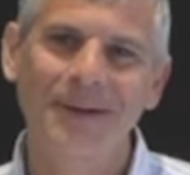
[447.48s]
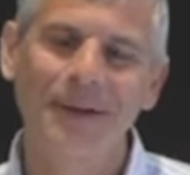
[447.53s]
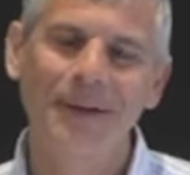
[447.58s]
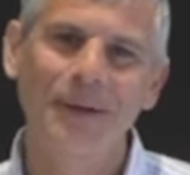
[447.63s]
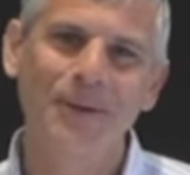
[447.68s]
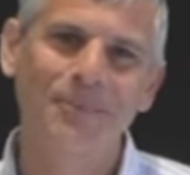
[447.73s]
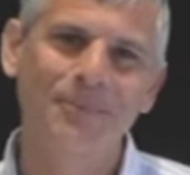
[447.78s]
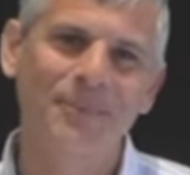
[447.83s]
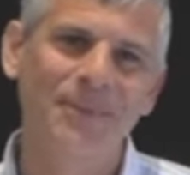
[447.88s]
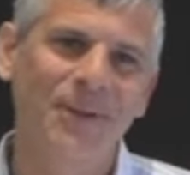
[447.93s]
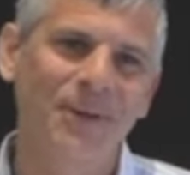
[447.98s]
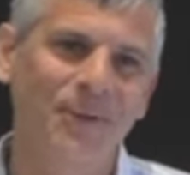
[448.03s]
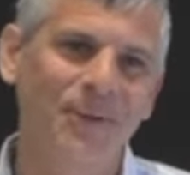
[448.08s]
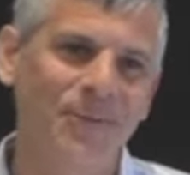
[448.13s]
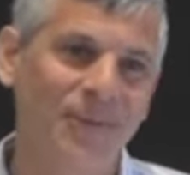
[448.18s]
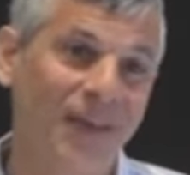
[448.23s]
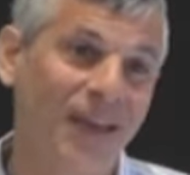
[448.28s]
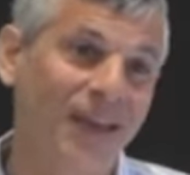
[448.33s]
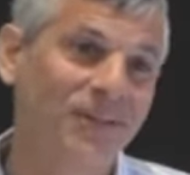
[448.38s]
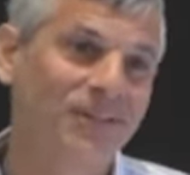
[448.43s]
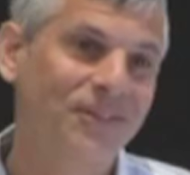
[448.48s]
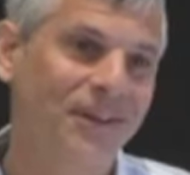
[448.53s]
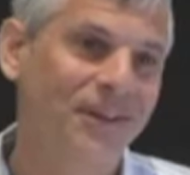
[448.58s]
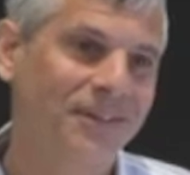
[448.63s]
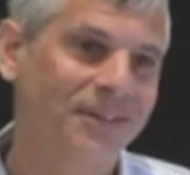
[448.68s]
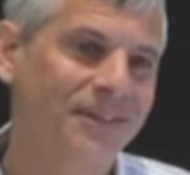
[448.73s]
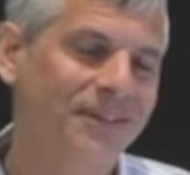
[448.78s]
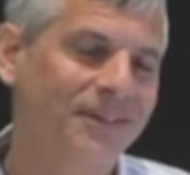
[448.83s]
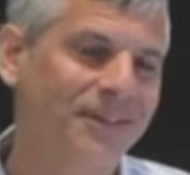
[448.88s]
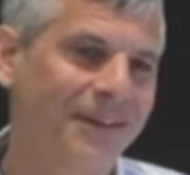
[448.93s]
so that
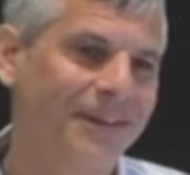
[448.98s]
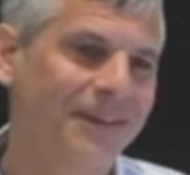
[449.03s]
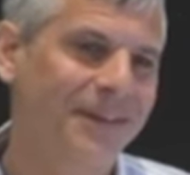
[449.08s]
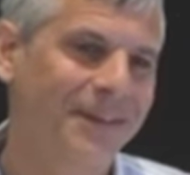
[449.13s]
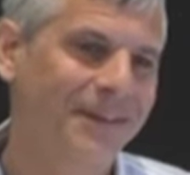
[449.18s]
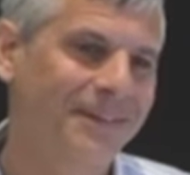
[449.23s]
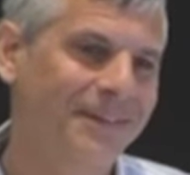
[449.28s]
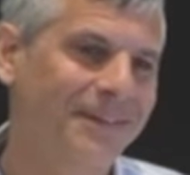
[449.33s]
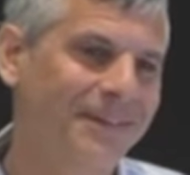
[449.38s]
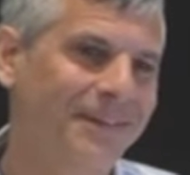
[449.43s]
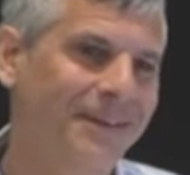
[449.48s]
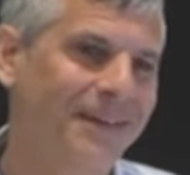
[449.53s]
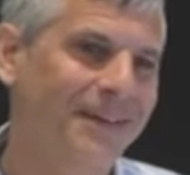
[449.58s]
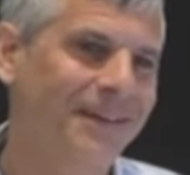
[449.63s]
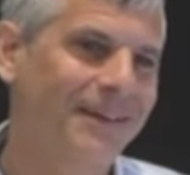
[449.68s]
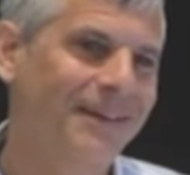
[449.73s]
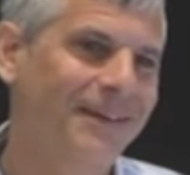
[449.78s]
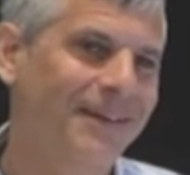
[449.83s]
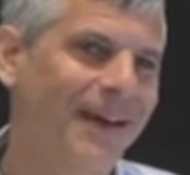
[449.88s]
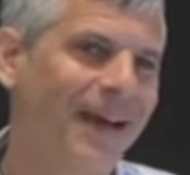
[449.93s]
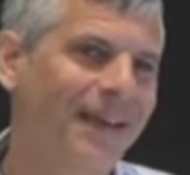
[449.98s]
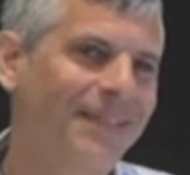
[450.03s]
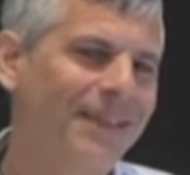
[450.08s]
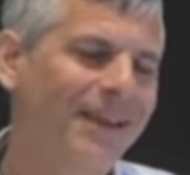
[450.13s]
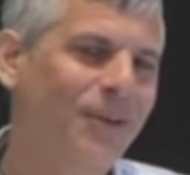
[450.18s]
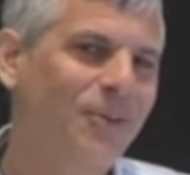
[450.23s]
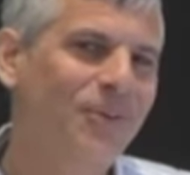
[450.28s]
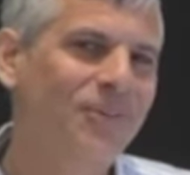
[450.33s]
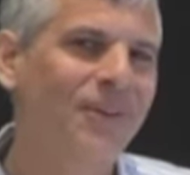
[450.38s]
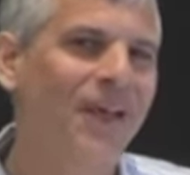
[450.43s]
changed. And then I
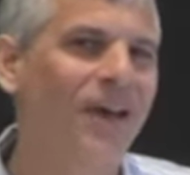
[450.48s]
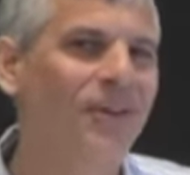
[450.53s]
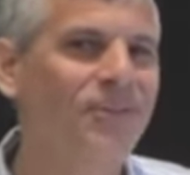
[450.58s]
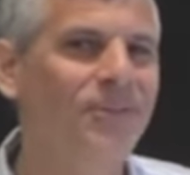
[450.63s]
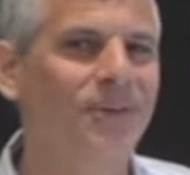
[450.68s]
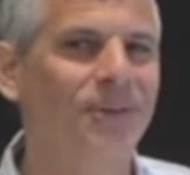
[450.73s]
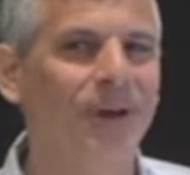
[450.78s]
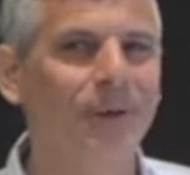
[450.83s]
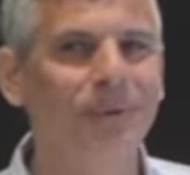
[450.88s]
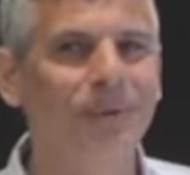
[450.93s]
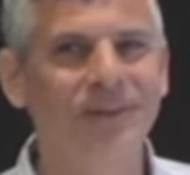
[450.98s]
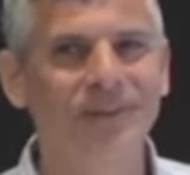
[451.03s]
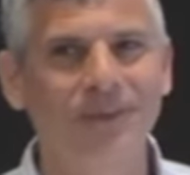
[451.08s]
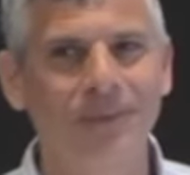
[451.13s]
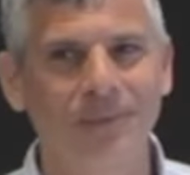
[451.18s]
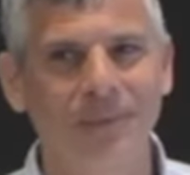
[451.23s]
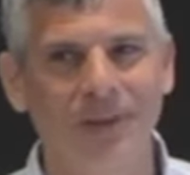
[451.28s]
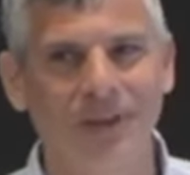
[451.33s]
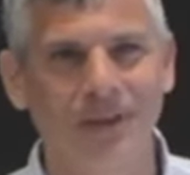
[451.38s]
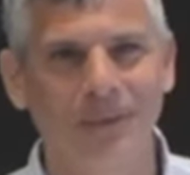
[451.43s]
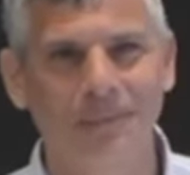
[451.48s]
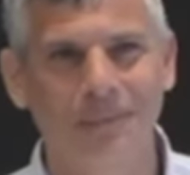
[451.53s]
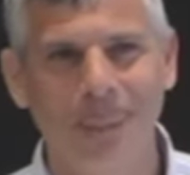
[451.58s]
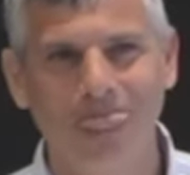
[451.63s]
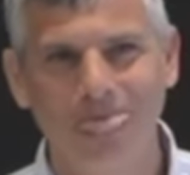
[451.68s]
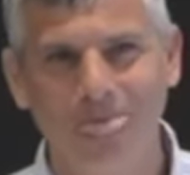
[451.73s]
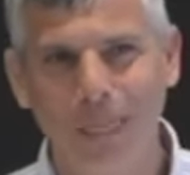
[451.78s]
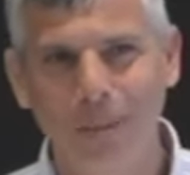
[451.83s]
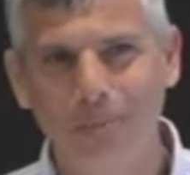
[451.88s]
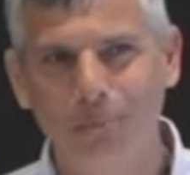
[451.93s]
think it was last year I read something
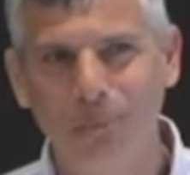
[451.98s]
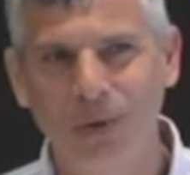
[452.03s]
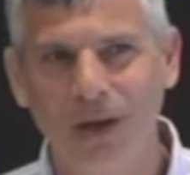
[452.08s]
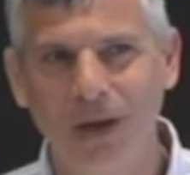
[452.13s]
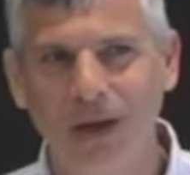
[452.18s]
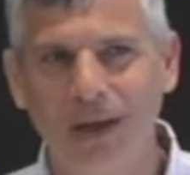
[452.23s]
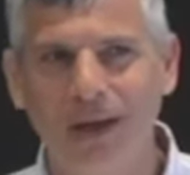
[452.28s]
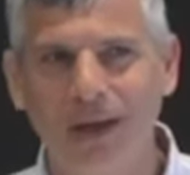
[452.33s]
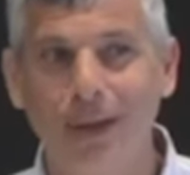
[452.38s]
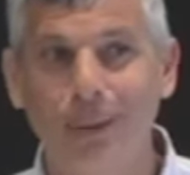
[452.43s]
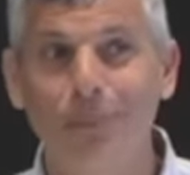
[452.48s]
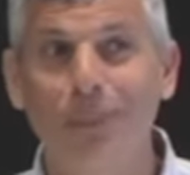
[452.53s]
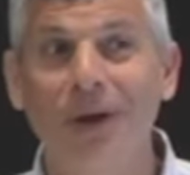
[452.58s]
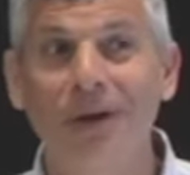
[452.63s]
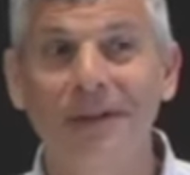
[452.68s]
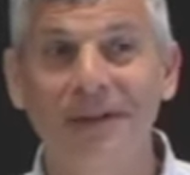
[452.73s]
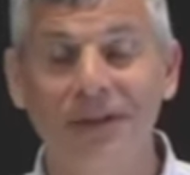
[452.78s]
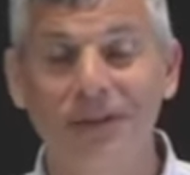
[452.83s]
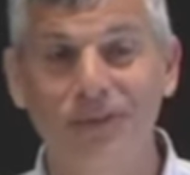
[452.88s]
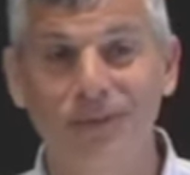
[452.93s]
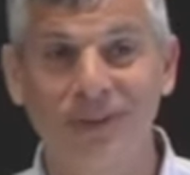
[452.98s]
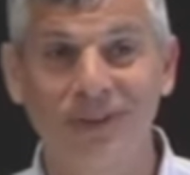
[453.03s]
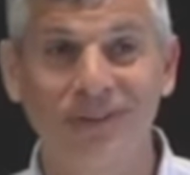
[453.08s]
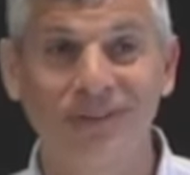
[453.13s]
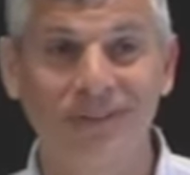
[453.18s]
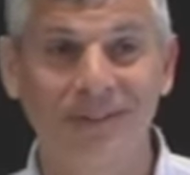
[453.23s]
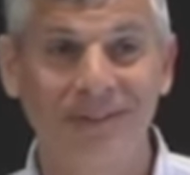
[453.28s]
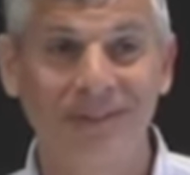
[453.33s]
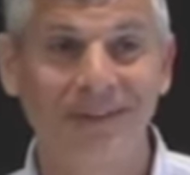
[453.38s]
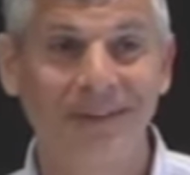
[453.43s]
by Mark
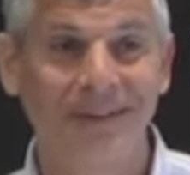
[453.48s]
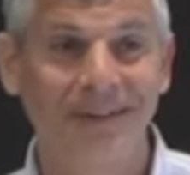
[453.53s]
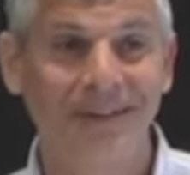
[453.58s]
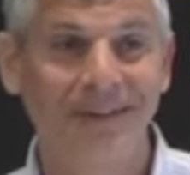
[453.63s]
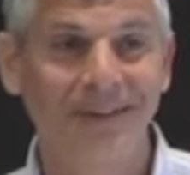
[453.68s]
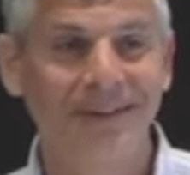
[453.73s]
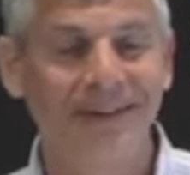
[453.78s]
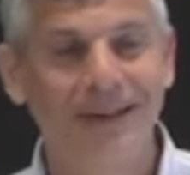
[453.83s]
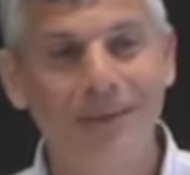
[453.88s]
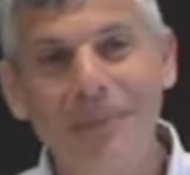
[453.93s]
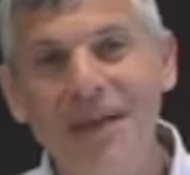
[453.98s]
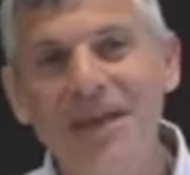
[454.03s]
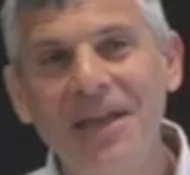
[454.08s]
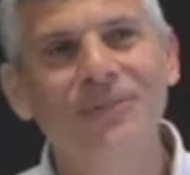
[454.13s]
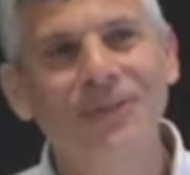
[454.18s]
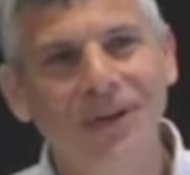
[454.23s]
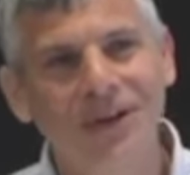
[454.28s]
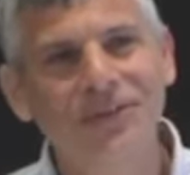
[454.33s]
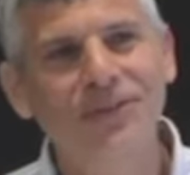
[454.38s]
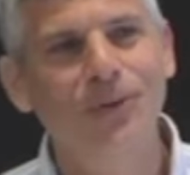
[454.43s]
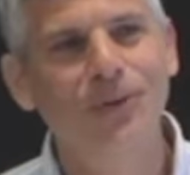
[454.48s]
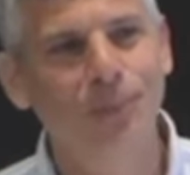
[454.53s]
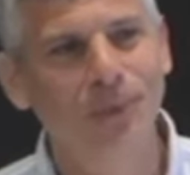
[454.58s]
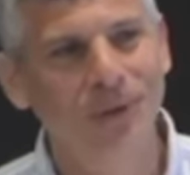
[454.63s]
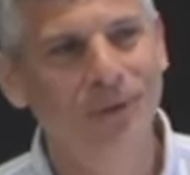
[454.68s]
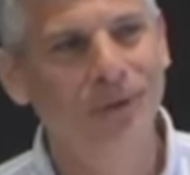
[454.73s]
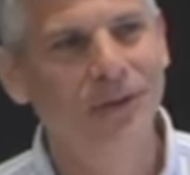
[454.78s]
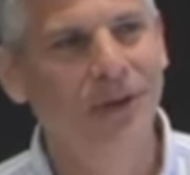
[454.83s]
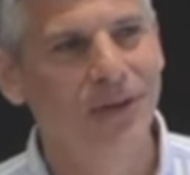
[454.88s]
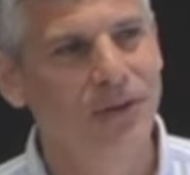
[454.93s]
Andreessen. He made a very
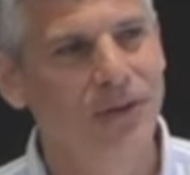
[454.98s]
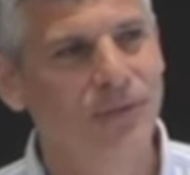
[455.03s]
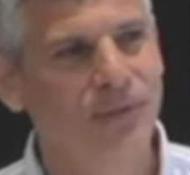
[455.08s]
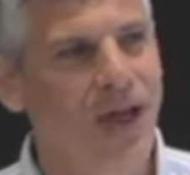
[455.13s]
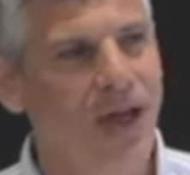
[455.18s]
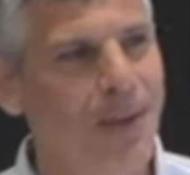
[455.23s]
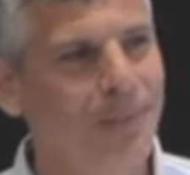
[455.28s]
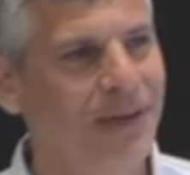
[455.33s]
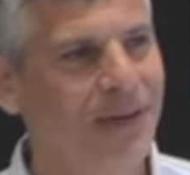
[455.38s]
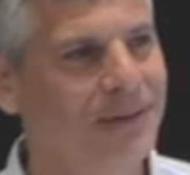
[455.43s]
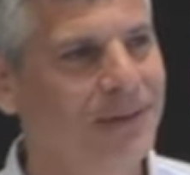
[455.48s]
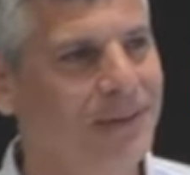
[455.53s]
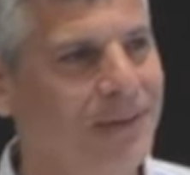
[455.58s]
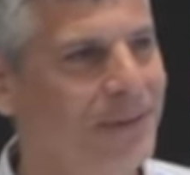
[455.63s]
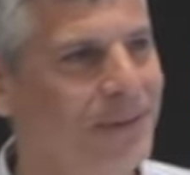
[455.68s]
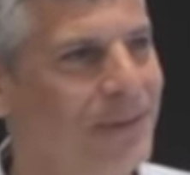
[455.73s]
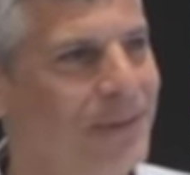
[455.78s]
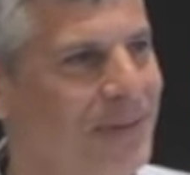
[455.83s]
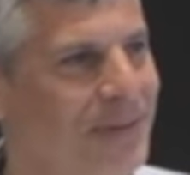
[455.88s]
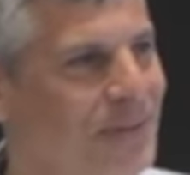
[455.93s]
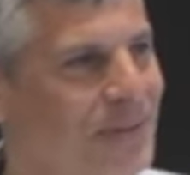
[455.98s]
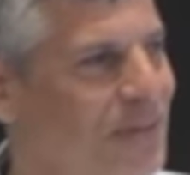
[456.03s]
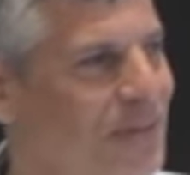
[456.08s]
similar kind of comment, and he